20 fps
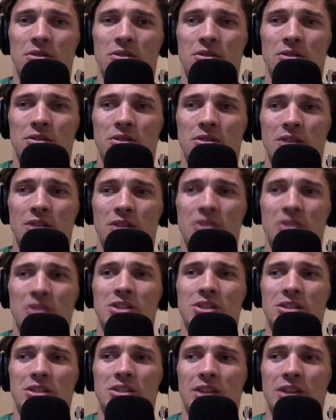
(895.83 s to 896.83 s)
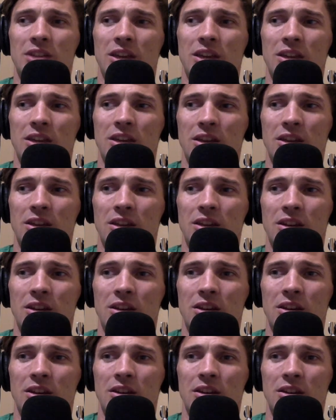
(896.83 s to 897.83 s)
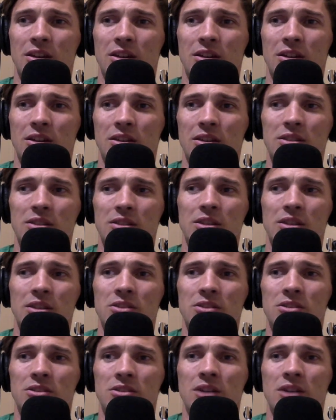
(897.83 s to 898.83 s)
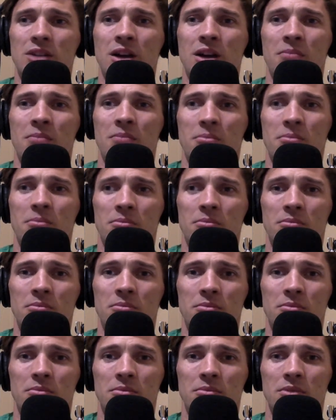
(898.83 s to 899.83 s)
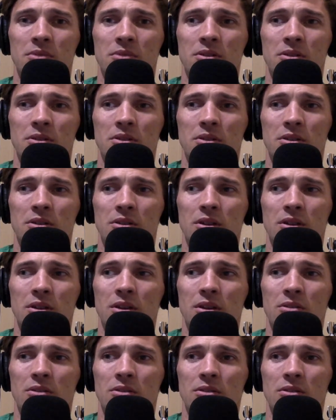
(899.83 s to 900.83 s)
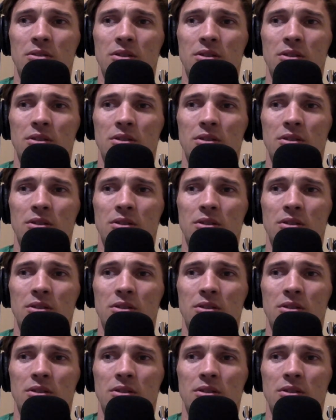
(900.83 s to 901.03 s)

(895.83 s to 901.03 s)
And she's like, these kids are dumb. You know, not